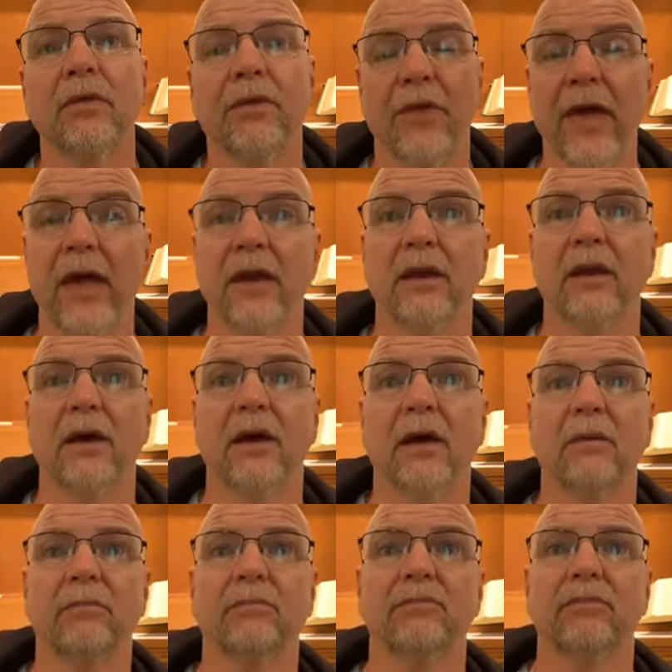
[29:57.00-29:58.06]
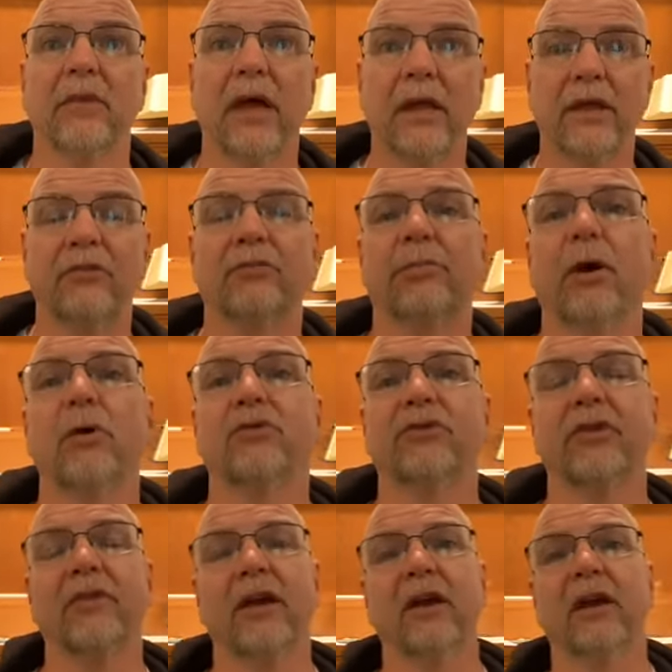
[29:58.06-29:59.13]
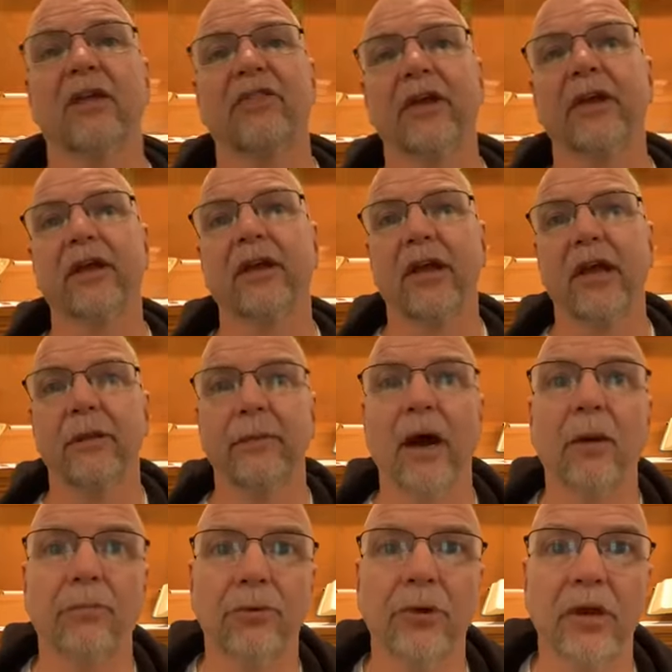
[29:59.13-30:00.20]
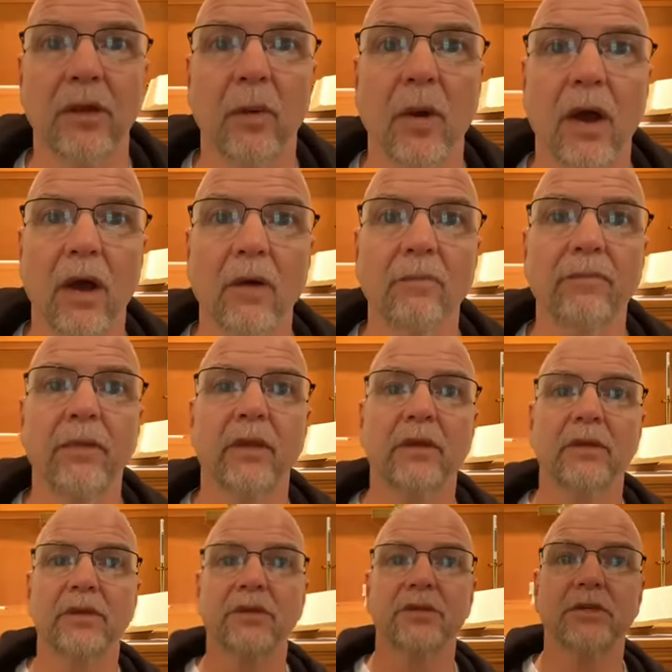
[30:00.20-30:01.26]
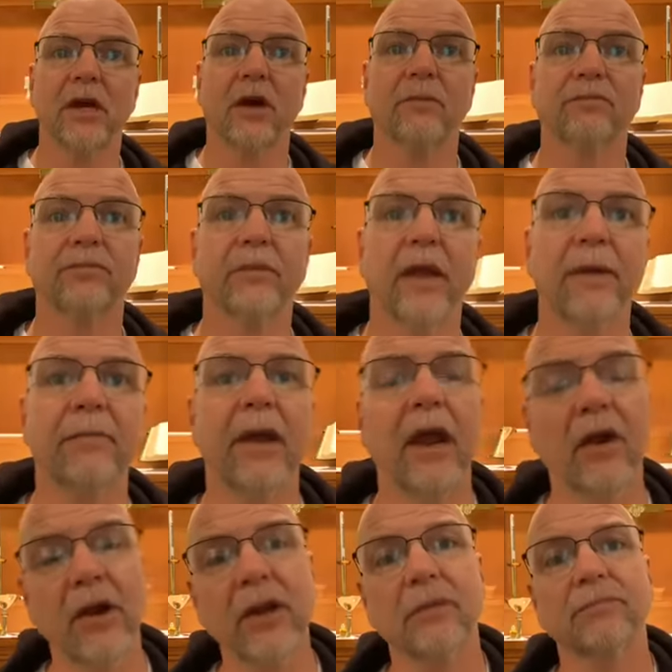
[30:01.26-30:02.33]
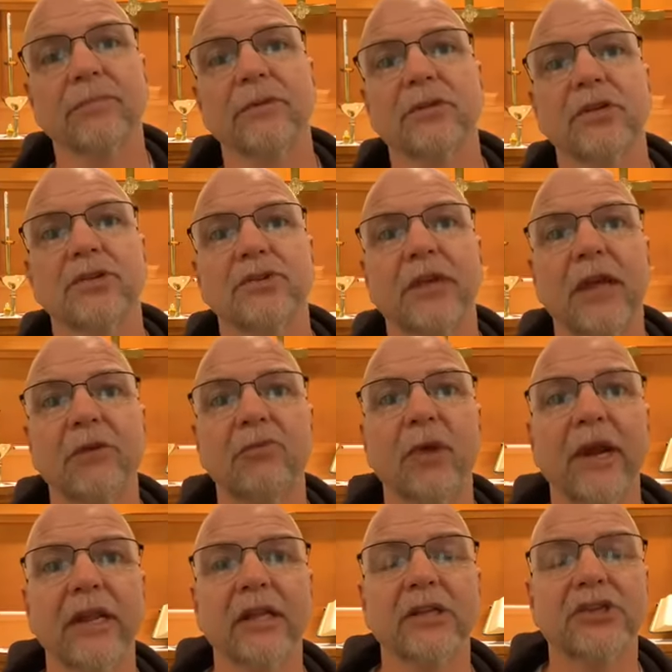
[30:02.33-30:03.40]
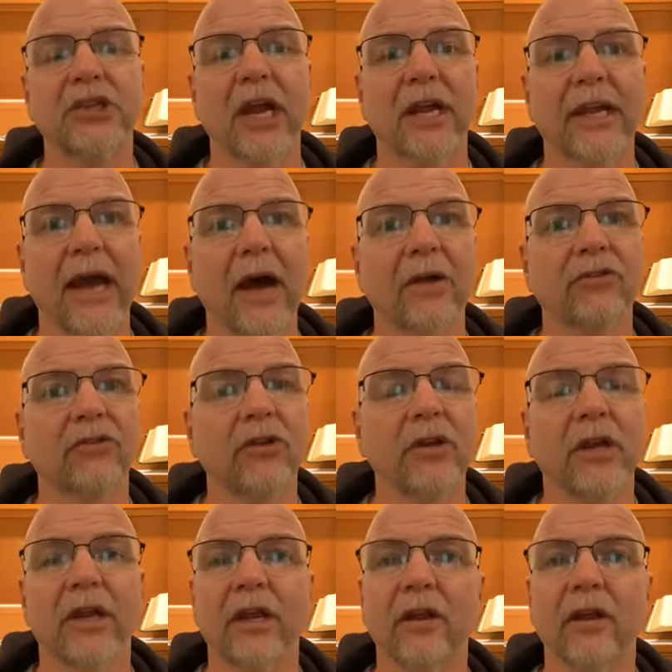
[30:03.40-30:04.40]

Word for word: then um, it's posted there, and I think it came out pretty well. So, hey, Mary, just getting ready to check out. It's good